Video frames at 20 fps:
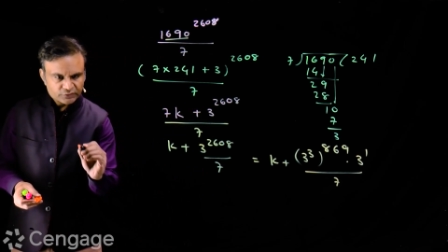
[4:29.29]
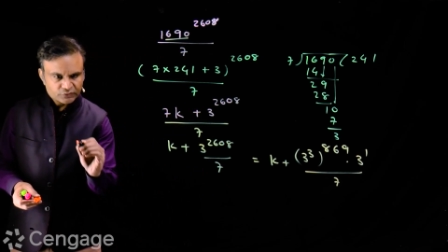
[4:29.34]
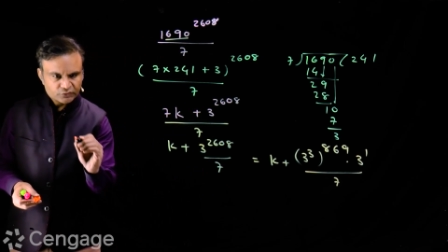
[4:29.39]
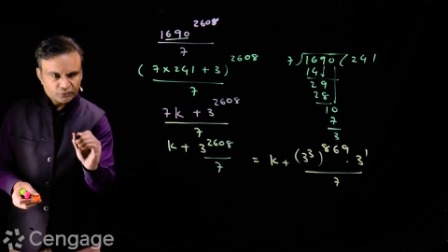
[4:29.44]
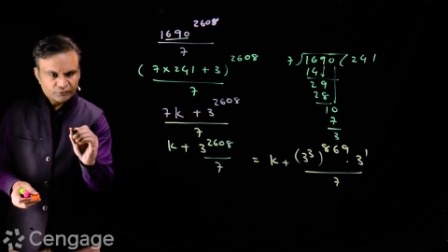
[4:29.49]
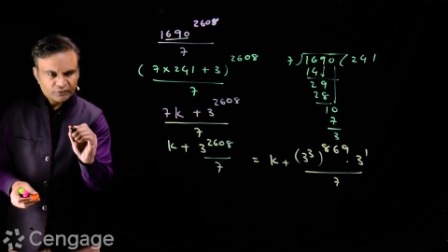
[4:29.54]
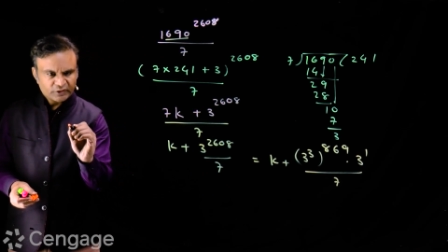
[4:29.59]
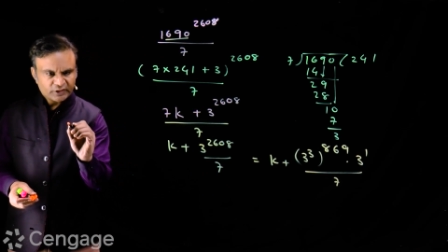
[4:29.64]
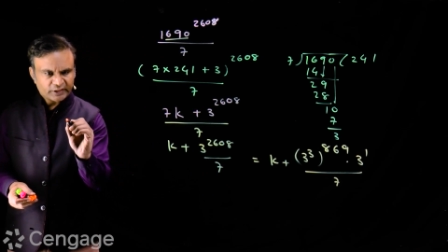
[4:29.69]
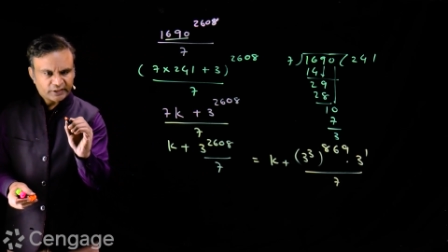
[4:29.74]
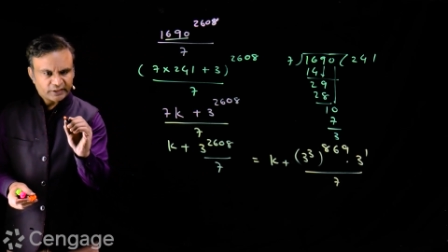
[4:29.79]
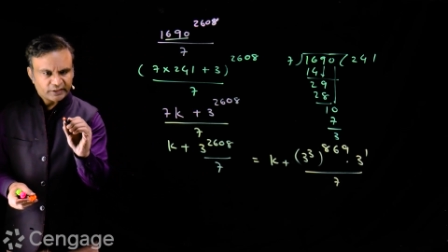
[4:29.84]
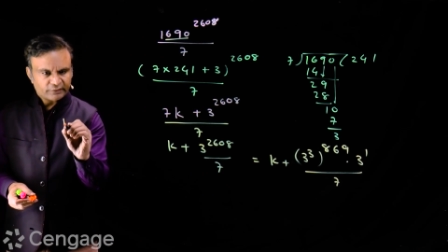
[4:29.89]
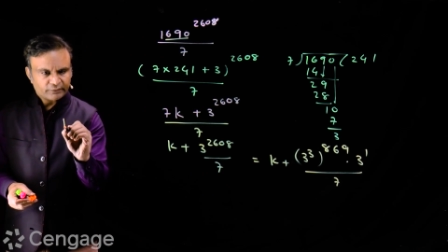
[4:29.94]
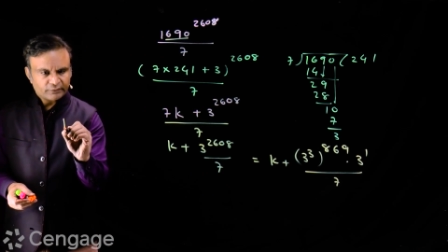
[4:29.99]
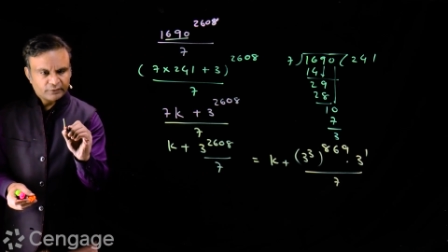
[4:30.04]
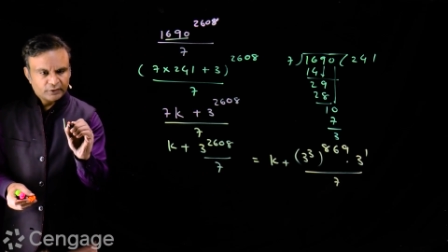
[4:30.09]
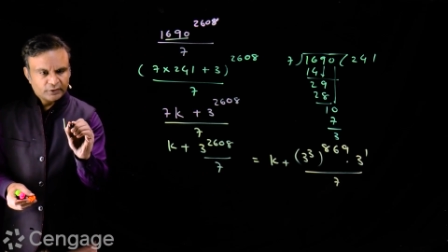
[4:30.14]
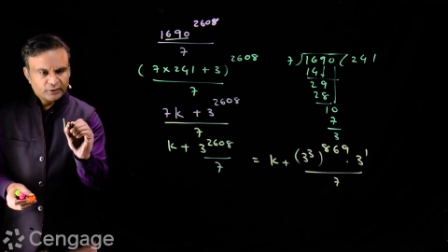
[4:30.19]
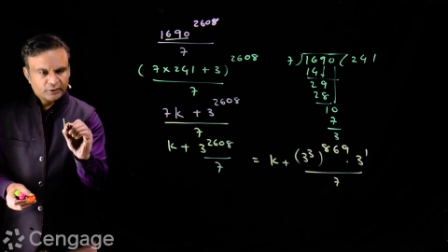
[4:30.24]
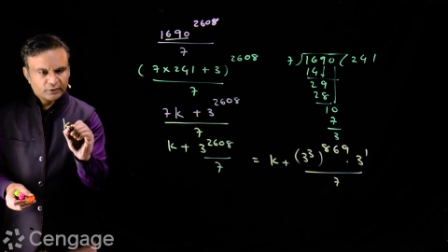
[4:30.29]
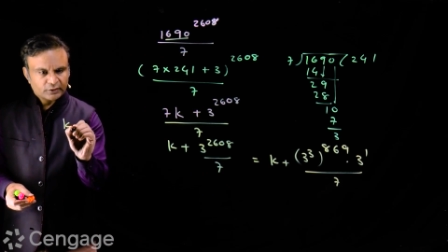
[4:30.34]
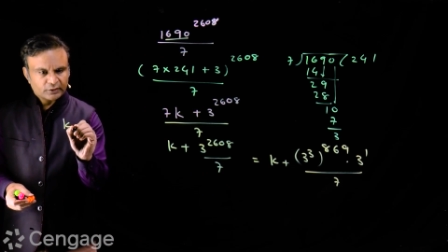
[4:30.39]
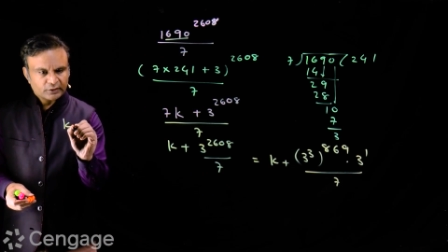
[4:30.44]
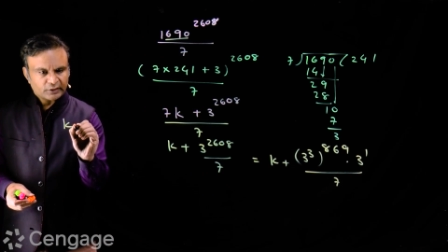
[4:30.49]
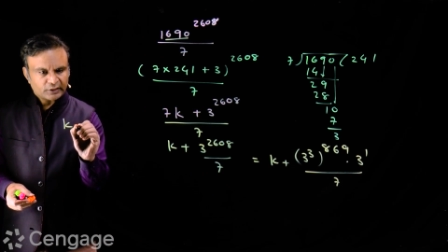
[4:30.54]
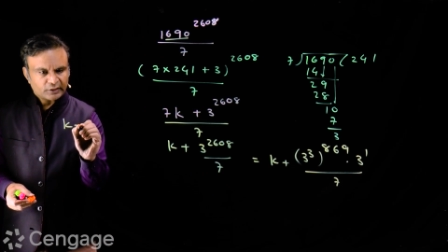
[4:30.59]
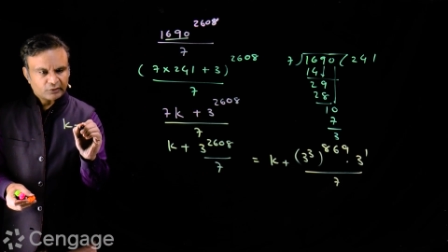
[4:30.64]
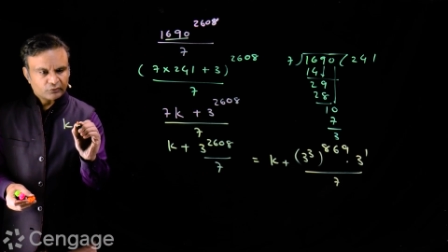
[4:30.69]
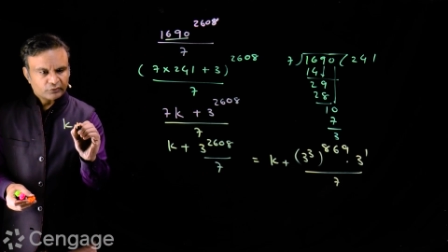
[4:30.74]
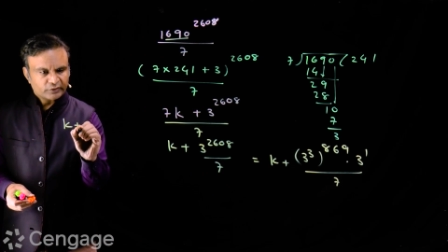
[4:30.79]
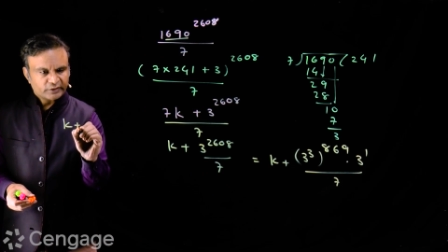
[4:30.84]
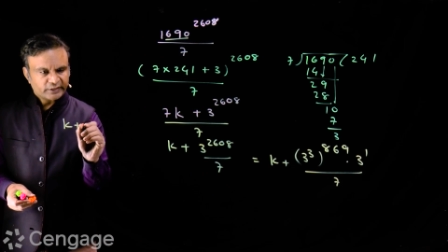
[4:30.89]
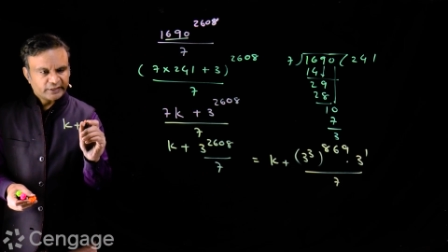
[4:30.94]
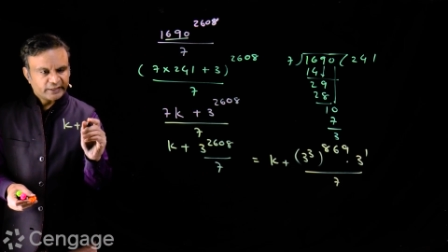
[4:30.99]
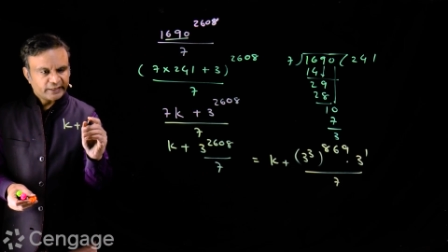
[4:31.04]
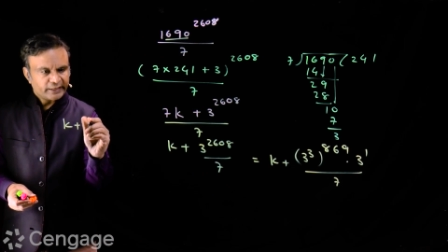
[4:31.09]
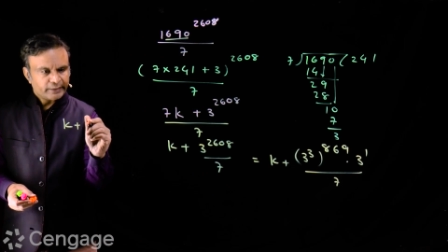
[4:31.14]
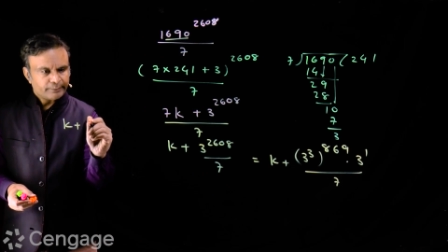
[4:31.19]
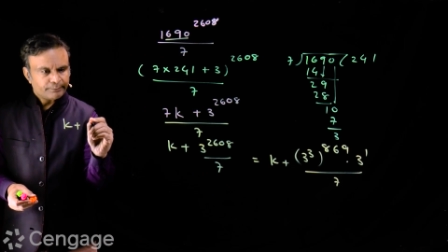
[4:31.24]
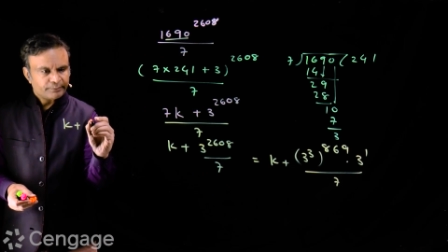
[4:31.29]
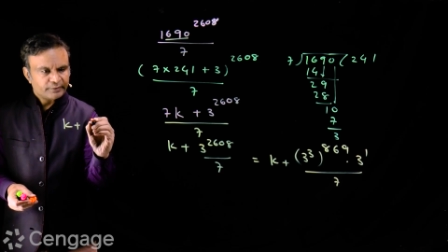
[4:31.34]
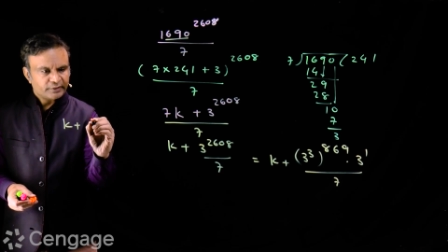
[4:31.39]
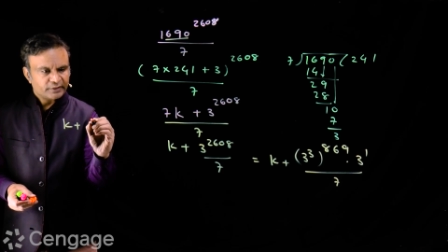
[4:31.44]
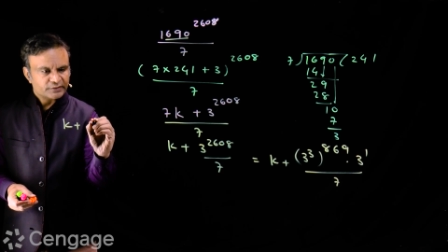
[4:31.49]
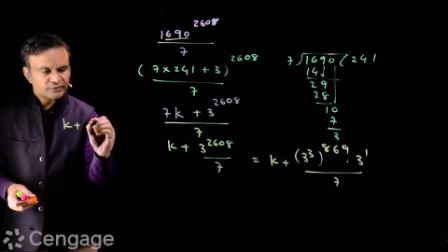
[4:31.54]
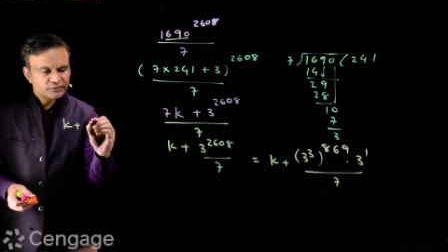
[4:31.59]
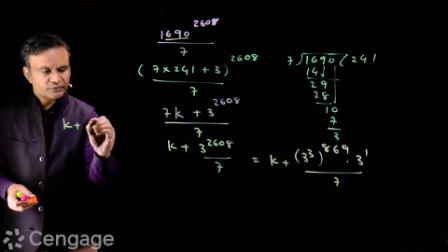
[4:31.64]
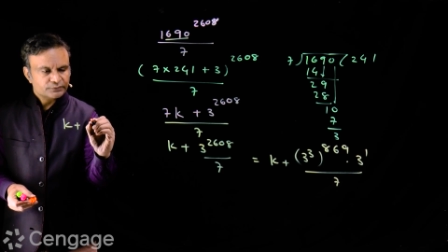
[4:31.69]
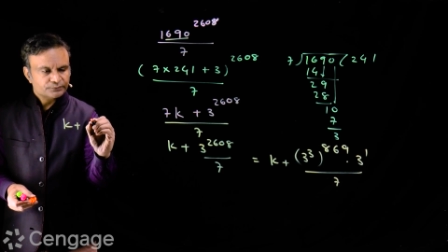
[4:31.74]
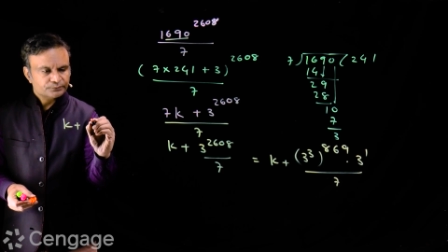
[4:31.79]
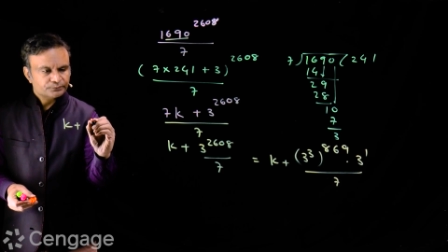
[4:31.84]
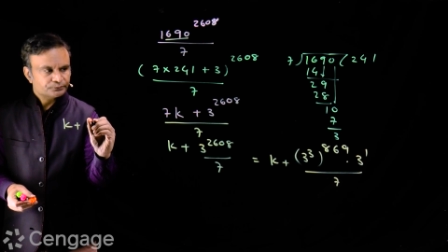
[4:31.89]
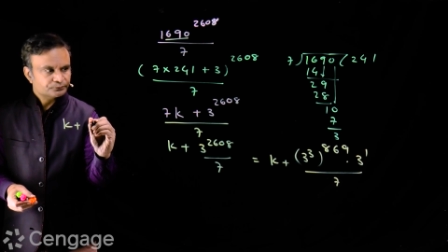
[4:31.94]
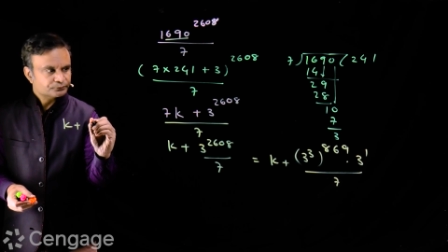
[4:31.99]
So we have now k plus